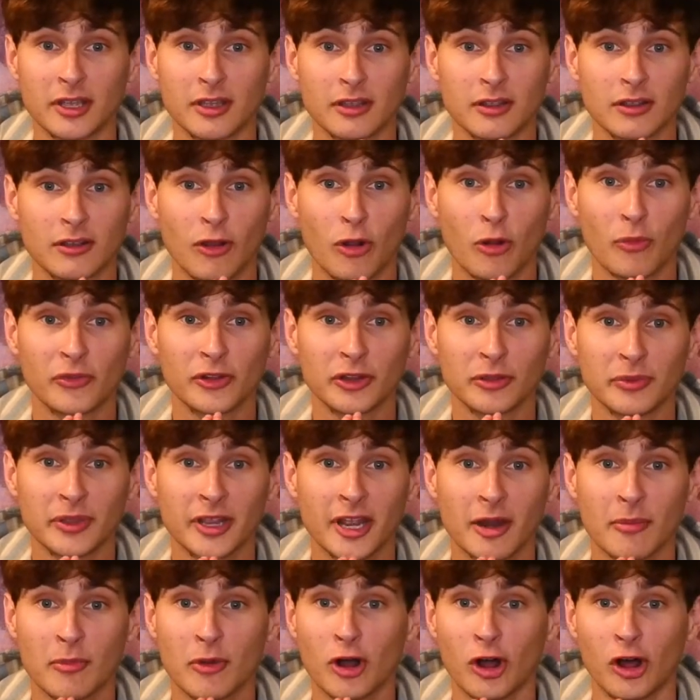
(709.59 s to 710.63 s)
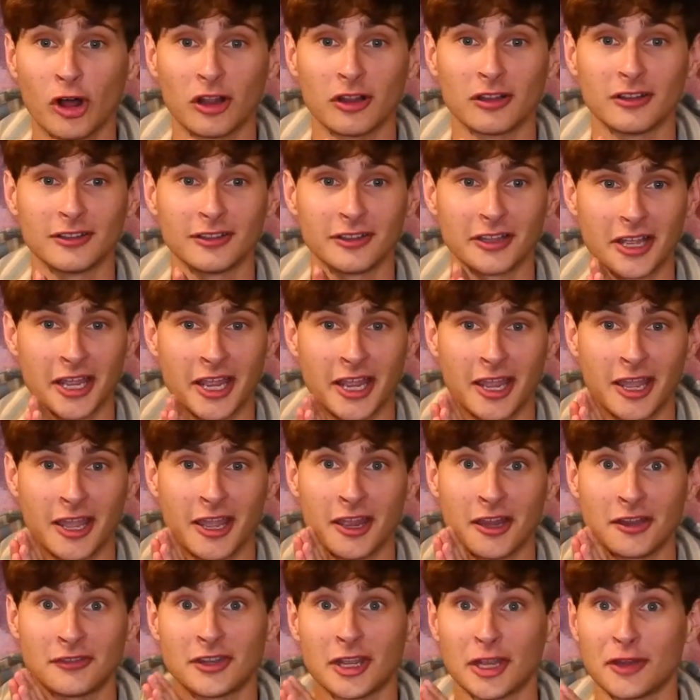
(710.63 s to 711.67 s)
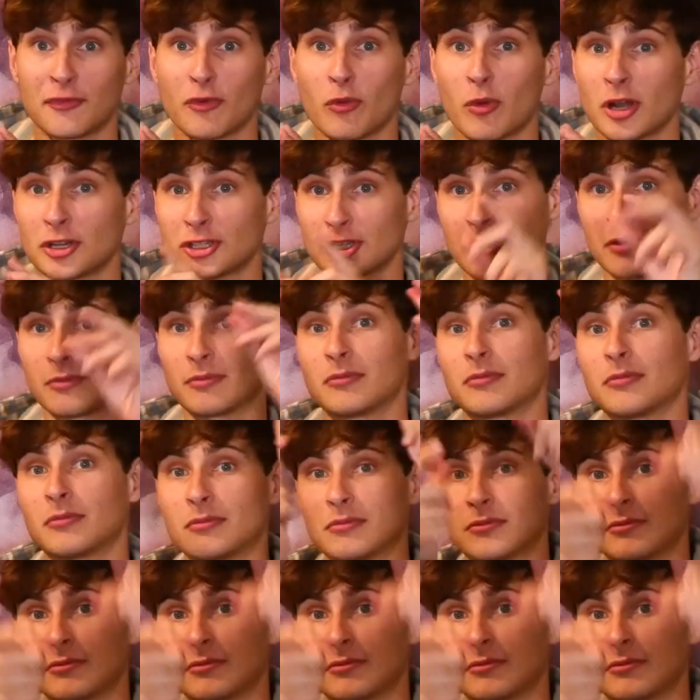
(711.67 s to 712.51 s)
Hopefully we get them all. And thank you for watching.